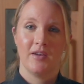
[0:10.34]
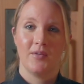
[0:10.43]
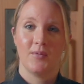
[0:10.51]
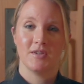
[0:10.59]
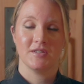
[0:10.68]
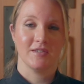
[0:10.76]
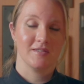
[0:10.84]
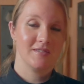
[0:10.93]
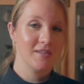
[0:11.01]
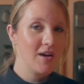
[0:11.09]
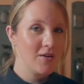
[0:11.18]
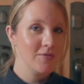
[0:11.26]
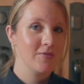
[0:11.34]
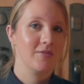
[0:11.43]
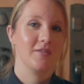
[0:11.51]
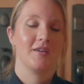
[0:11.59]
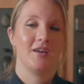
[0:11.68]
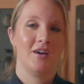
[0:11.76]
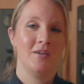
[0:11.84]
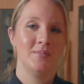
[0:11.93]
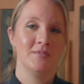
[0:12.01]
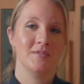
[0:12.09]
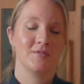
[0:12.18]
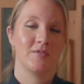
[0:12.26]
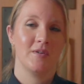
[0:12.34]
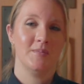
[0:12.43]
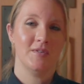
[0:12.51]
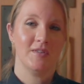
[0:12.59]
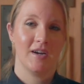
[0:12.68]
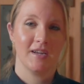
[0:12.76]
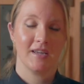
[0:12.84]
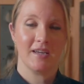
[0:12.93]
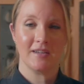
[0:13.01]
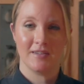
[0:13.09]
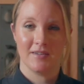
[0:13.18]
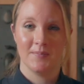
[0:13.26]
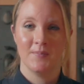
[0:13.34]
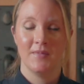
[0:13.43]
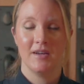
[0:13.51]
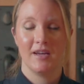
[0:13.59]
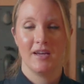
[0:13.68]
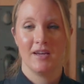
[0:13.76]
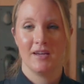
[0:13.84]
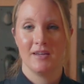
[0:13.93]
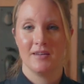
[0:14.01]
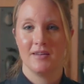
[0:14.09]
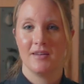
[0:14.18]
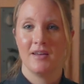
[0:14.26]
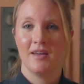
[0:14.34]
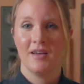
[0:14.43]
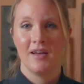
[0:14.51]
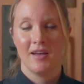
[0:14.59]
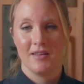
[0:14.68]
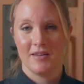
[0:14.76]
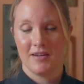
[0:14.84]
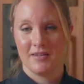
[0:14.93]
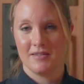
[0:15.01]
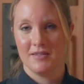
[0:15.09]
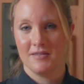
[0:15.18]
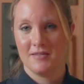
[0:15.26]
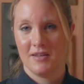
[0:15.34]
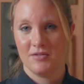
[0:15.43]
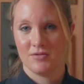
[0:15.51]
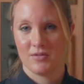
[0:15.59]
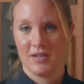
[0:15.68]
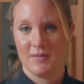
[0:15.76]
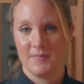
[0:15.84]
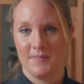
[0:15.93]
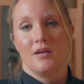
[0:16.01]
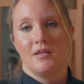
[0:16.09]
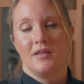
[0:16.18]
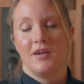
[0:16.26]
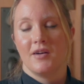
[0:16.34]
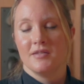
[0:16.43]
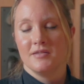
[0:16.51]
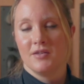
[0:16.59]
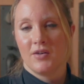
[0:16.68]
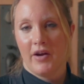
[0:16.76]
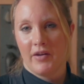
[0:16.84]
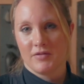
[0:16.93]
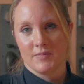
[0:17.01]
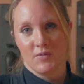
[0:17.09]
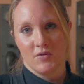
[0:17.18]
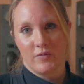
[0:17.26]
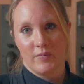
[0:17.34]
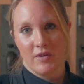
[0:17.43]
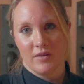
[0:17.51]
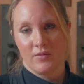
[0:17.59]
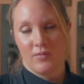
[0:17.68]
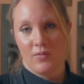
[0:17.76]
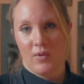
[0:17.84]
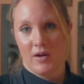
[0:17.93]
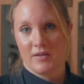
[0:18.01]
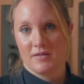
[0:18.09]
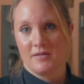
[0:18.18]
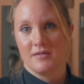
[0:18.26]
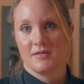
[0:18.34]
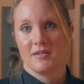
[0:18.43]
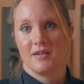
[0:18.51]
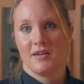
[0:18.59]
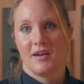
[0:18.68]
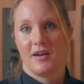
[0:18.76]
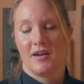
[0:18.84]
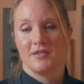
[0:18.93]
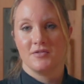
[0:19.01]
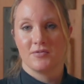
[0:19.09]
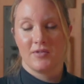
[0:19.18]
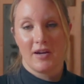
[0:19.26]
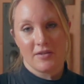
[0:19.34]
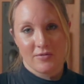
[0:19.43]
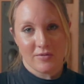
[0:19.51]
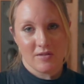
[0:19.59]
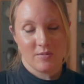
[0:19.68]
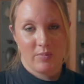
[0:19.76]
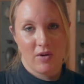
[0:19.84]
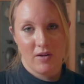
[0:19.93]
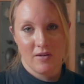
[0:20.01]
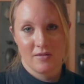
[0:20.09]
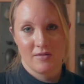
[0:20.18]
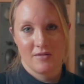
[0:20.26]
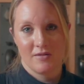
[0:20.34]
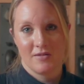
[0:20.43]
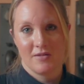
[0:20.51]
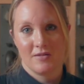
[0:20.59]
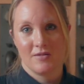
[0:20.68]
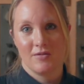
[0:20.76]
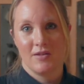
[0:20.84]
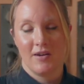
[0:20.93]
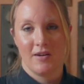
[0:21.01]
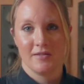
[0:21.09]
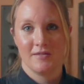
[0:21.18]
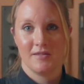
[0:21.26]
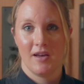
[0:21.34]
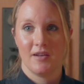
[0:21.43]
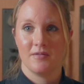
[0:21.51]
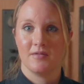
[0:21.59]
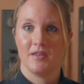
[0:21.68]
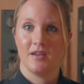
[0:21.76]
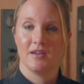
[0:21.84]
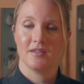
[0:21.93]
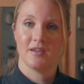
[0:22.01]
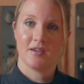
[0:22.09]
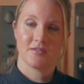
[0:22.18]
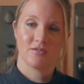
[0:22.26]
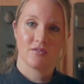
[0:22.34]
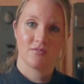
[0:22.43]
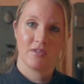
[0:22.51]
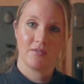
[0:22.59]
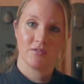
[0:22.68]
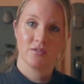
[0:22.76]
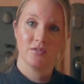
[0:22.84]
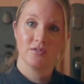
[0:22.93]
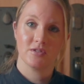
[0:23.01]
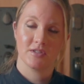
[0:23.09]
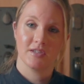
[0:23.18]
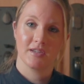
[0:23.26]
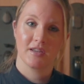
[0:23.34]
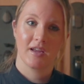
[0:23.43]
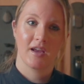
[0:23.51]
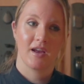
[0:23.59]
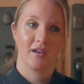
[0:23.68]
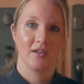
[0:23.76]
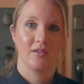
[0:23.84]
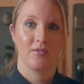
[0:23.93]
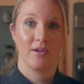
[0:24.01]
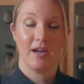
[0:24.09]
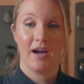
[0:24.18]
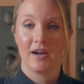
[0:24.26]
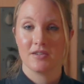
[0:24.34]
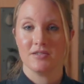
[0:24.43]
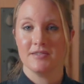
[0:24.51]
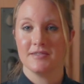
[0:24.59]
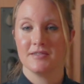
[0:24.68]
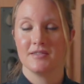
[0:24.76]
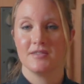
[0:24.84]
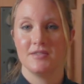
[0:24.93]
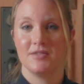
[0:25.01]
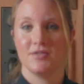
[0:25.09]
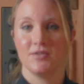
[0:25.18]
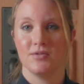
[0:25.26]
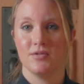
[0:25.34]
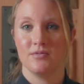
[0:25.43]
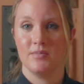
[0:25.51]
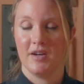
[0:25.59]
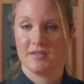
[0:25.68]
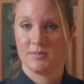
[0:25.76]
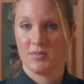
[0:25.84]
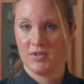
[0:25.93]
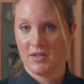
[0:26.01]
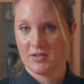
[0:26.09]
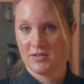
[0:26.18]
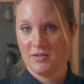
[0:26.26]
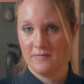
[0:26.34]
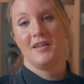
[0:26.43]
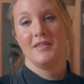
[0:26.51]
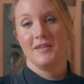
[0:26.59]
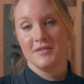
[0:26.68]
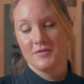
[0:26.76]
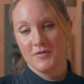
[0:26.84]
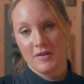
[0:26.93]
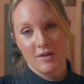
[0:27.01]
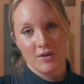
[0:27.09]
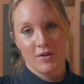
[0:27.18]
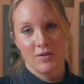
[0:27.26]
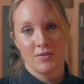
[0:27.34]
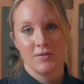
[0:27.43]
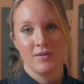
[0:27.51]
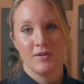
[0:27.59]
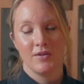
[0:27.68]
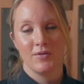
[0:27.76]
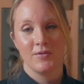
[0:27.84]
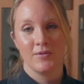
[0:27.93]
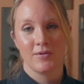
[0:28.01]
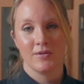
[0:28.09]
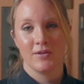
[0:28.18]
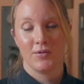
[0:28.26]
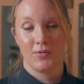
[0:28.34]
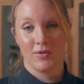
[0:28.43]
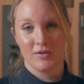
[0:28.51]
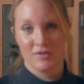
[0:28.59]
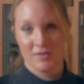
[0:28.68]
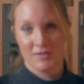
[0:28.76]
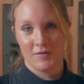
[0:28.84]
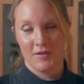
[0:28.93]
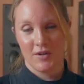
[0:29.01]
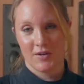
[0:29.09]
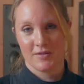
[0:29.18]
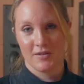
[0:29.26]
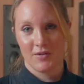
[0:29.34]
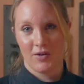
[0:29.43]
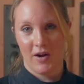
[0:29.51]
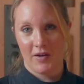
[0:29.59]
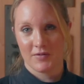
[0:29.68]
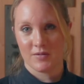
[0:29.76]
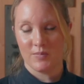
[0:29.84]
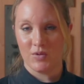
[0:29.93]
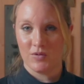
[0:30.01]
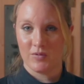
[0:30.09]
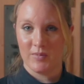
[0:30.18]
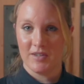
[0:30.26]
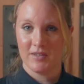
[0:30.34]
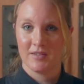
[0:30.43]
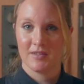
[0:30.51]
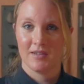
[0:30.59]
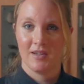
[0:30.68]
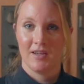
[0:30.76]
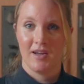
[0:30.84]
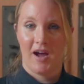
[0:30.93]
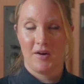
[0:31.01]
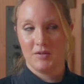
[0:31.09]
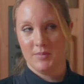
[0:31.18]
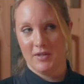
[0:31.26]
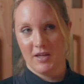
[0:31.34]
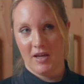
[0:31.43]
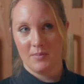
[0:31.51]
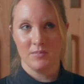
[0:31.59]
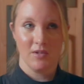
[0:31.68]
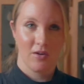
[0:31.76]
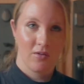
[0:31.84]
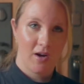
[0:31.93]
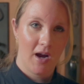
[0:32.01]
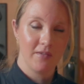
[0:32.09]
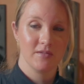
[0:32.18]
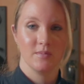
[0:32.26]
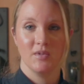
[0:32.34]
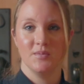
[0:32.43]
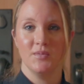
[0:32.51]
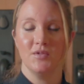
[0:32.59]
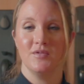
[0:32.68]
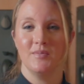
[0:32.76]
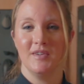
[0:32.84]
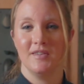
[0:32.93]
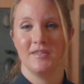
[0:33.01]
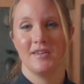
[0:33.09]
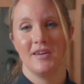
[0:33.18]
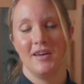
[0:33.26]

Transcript: which itself comes from the United Kingdom in the 19th century. The arts and crafts movement was a direct response to the onset of the Industrial Revolution and a reaction to mass production. In this video, you'll learn the origins of the arts and crafts movement, how it became the Craftsman movement,